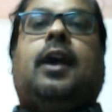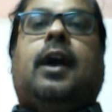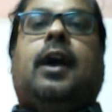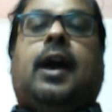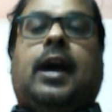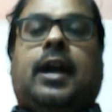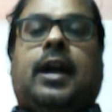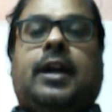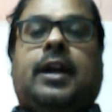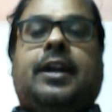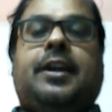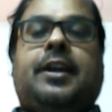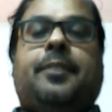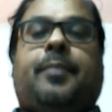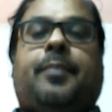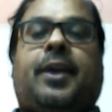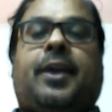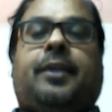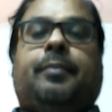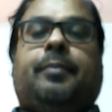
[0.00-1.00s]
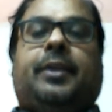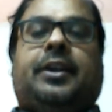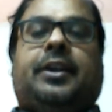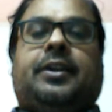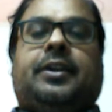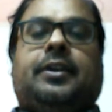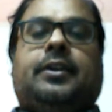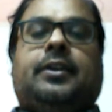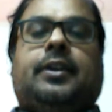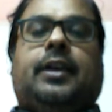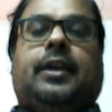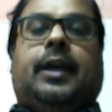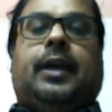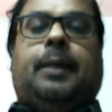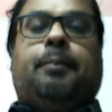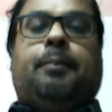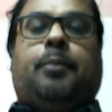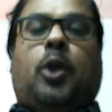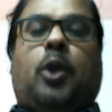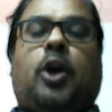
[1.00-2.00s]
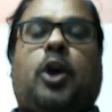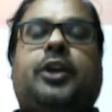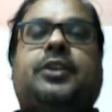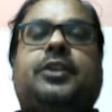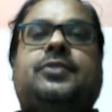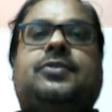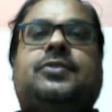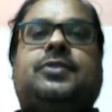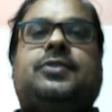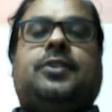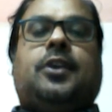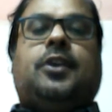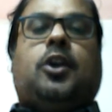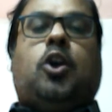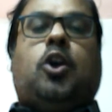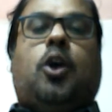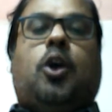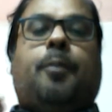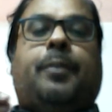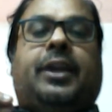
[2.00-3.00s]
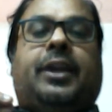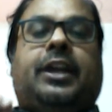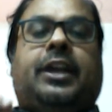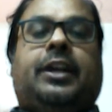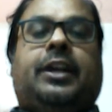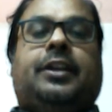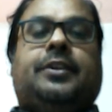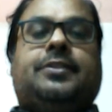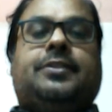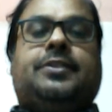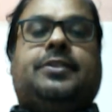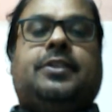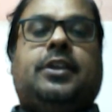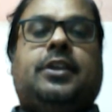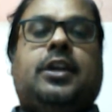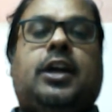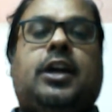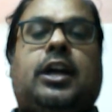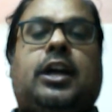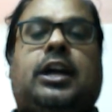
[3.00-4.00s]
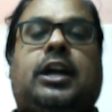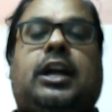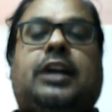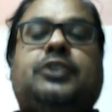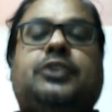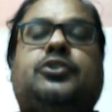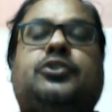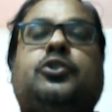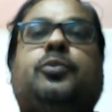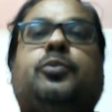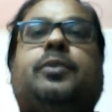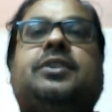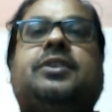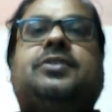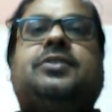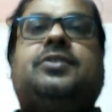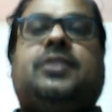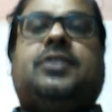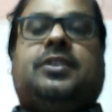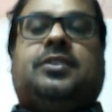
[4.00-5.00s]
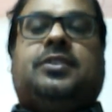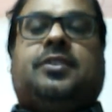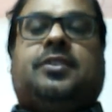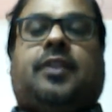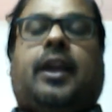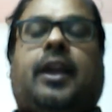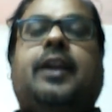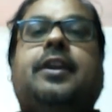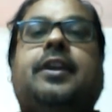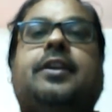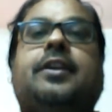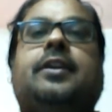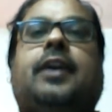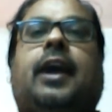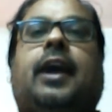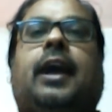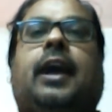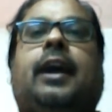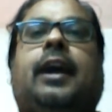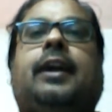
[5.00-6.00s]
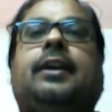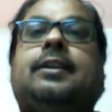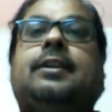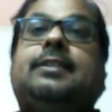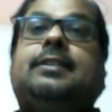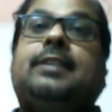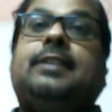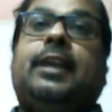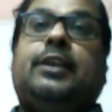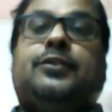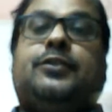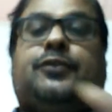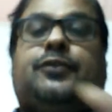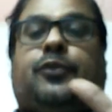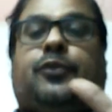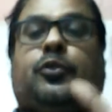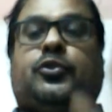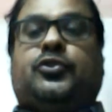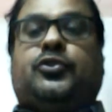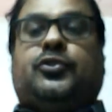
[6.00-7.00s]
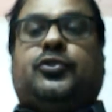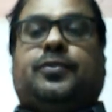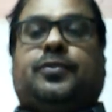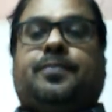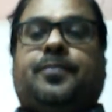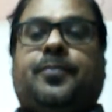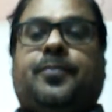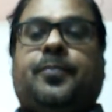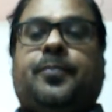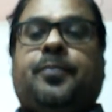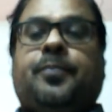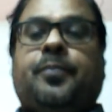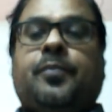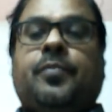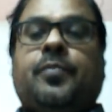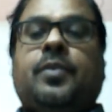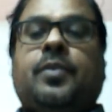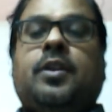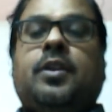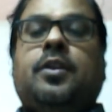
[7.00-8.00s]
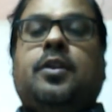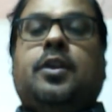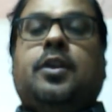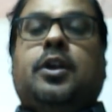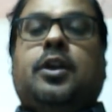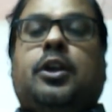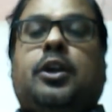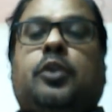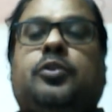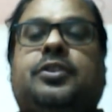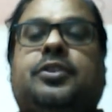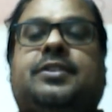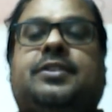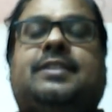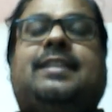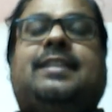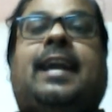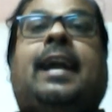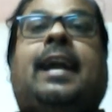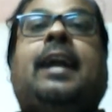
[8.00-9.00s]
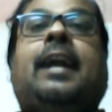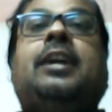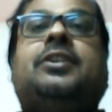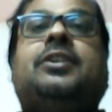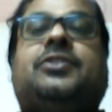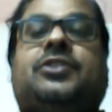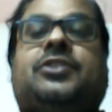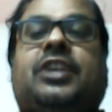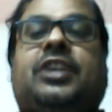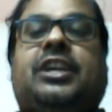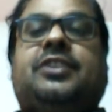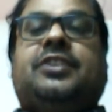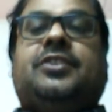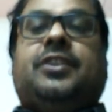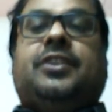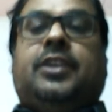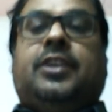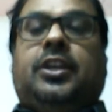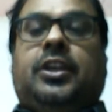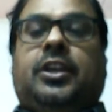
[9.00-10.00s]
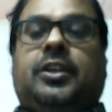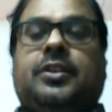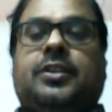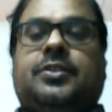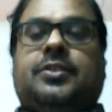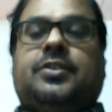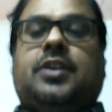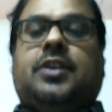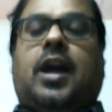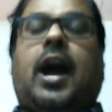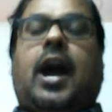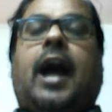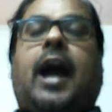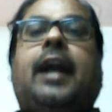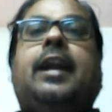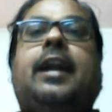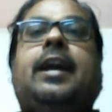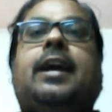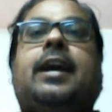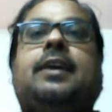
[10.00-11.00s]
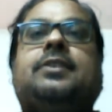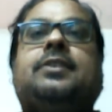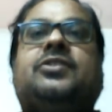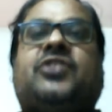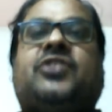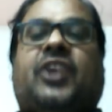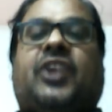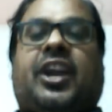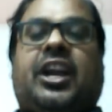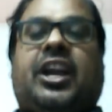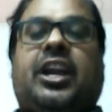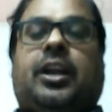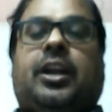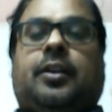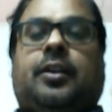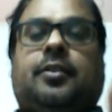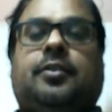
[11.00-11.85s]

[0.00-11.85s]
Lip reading: R&D department, employees, competitors, consumers, trend, and sales force. Now the second stage is idea screening.